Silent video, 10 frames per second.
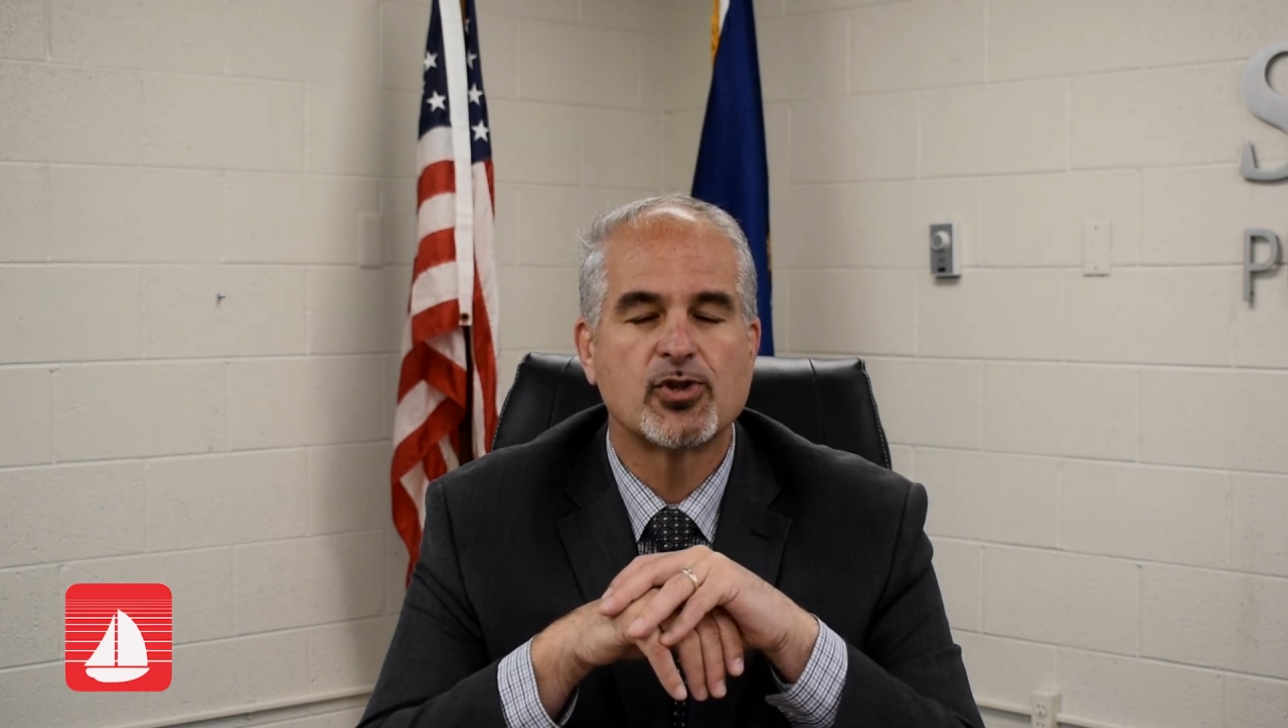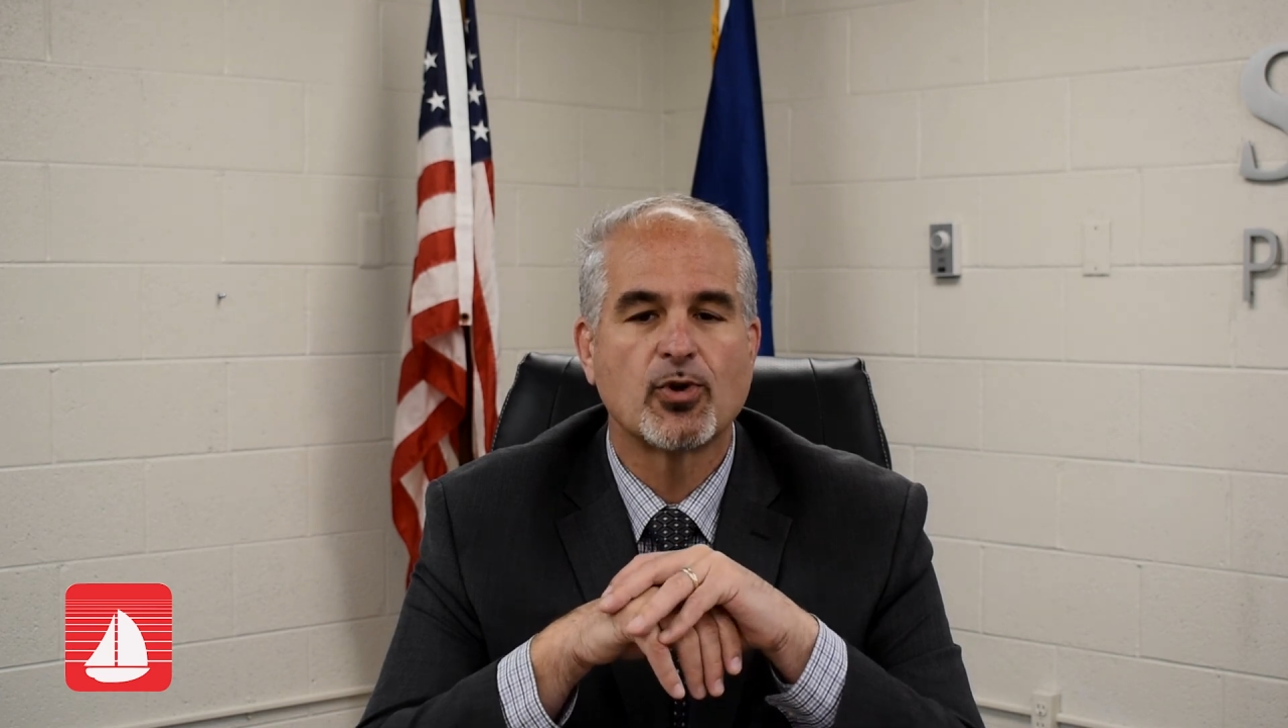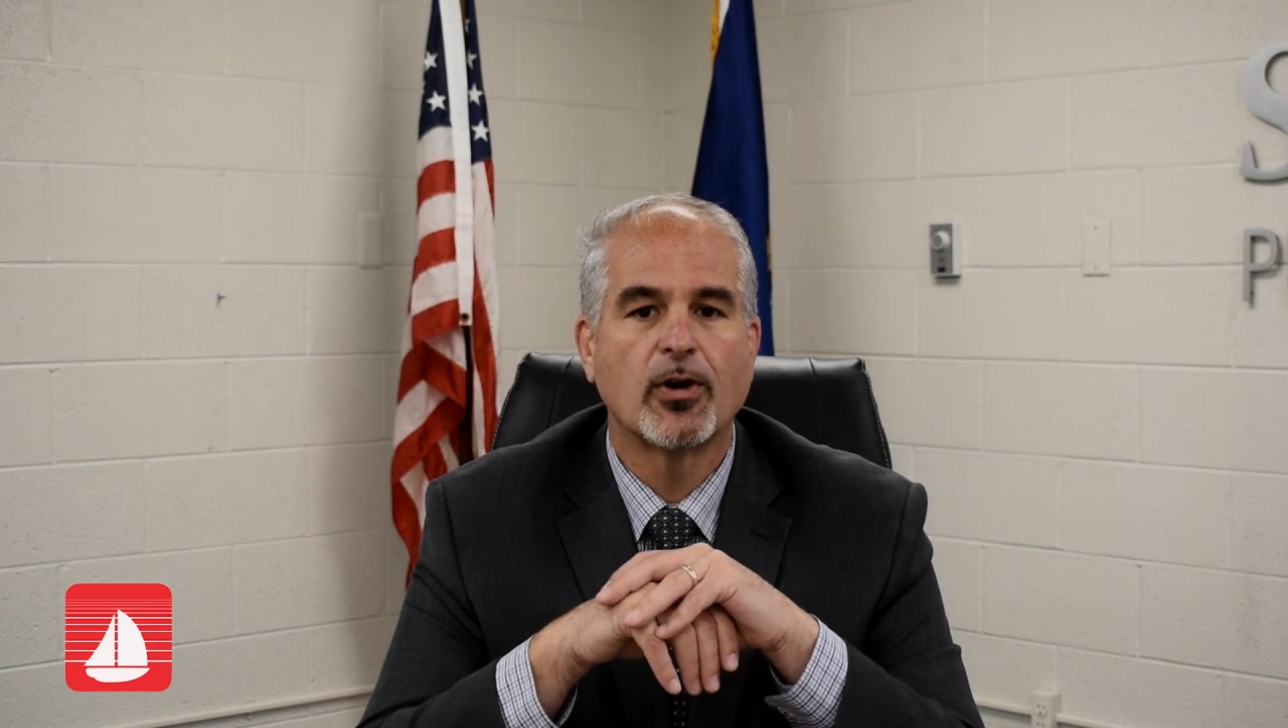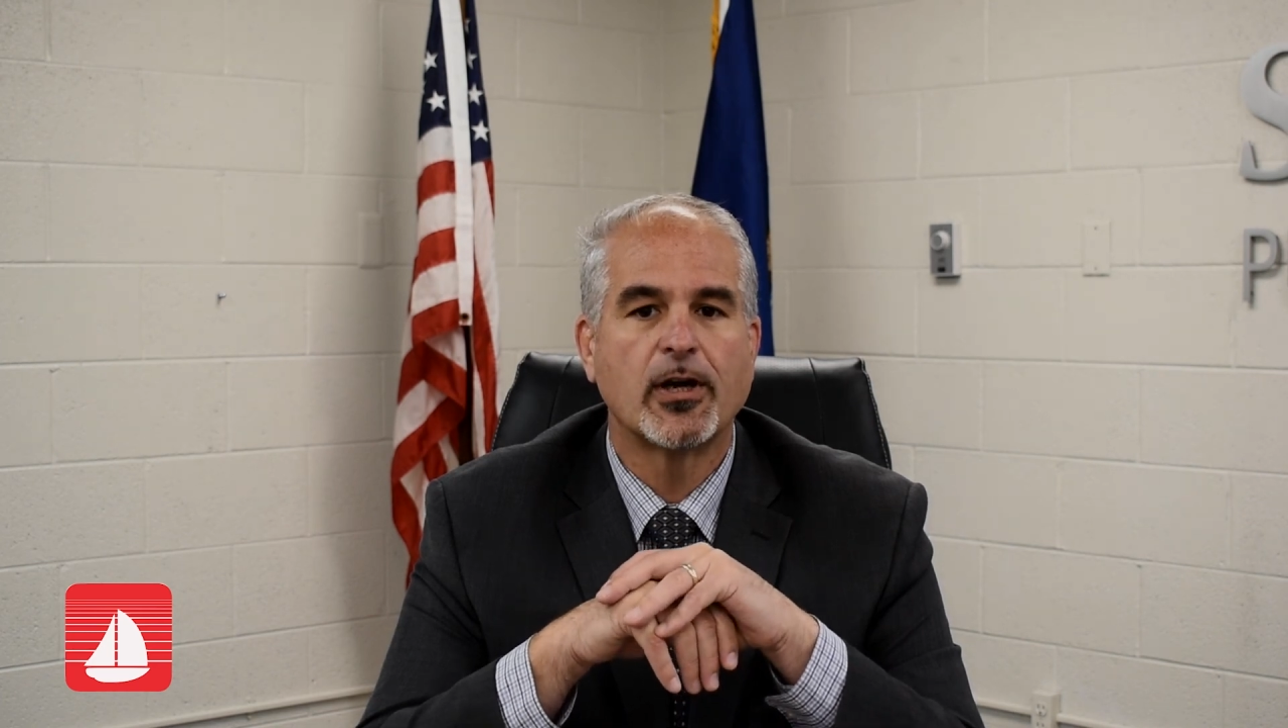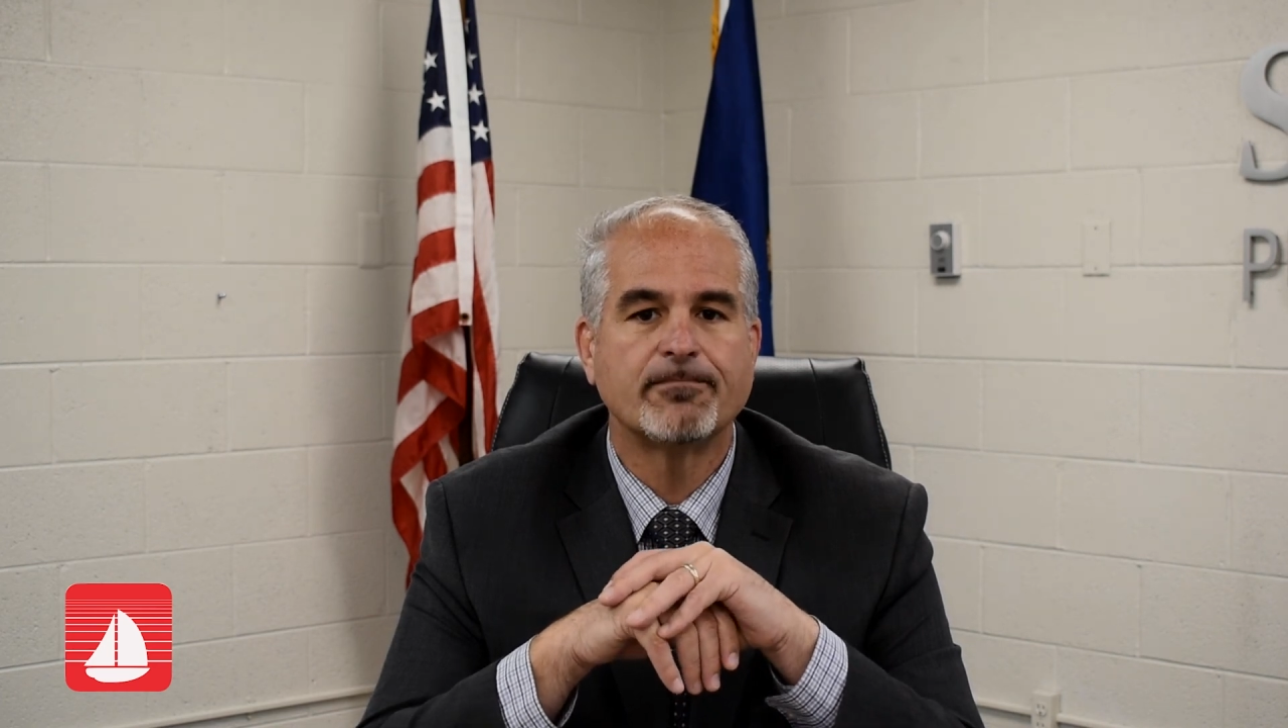a
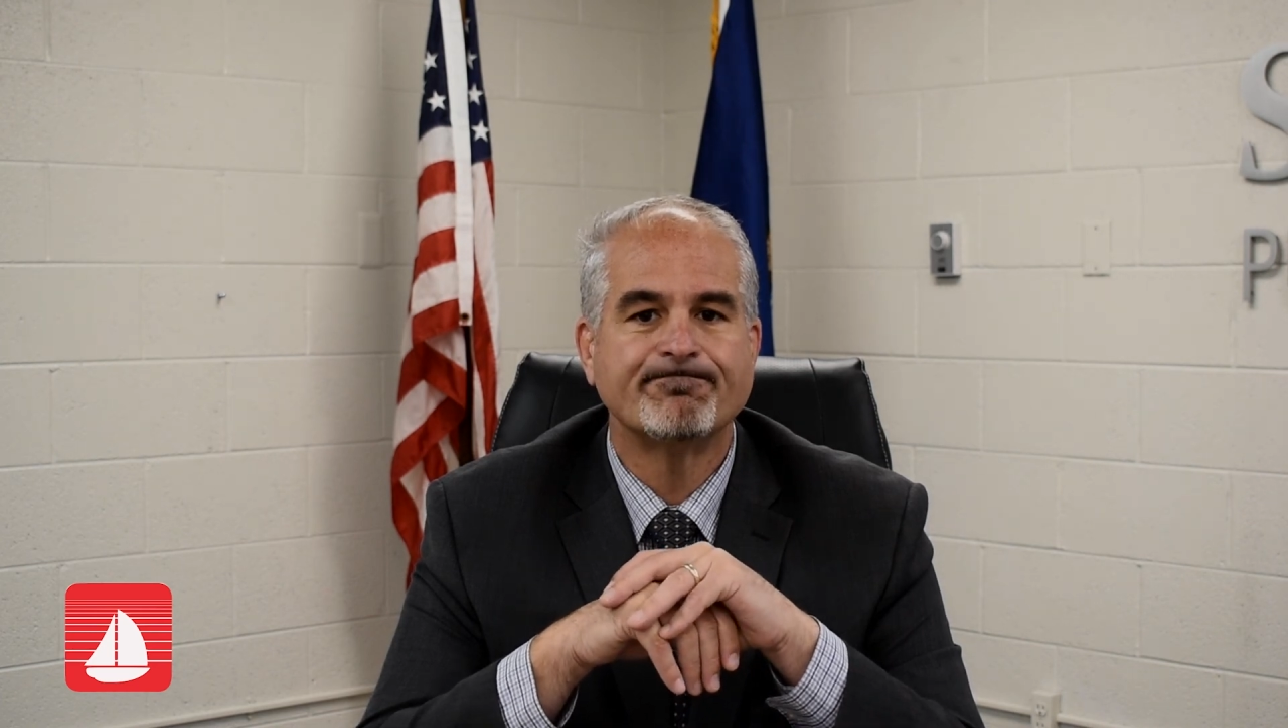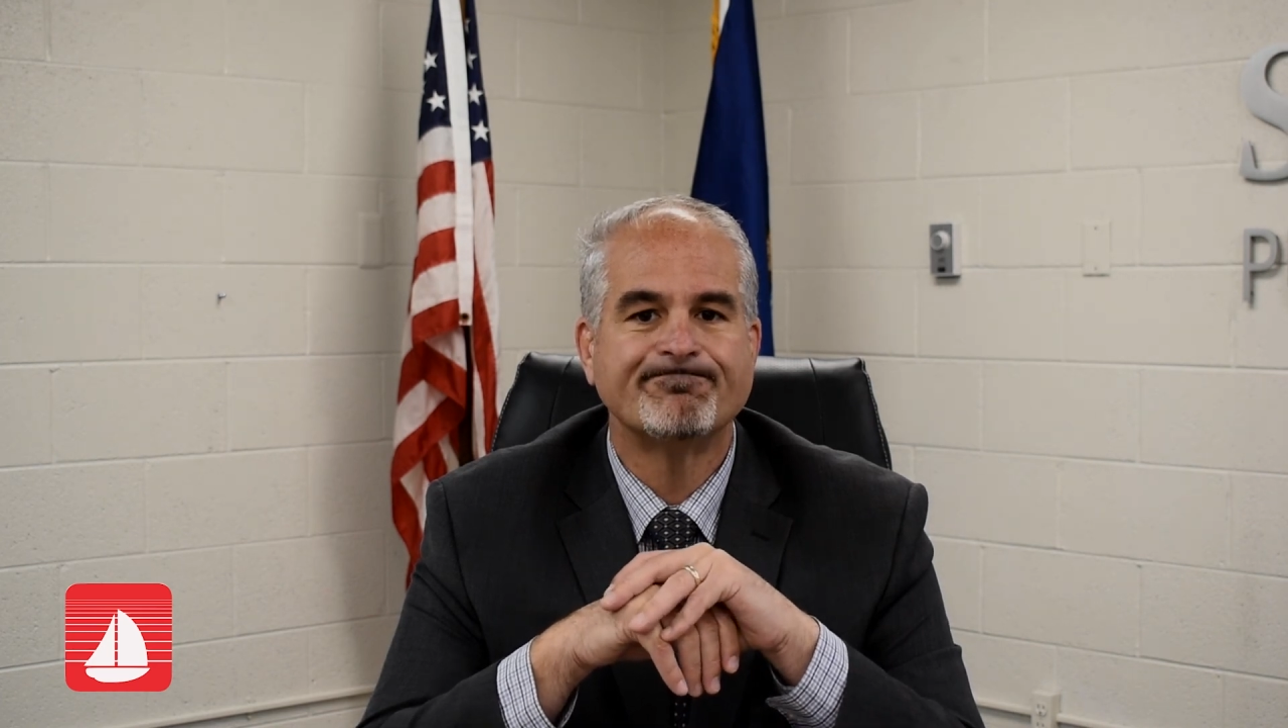Shorean.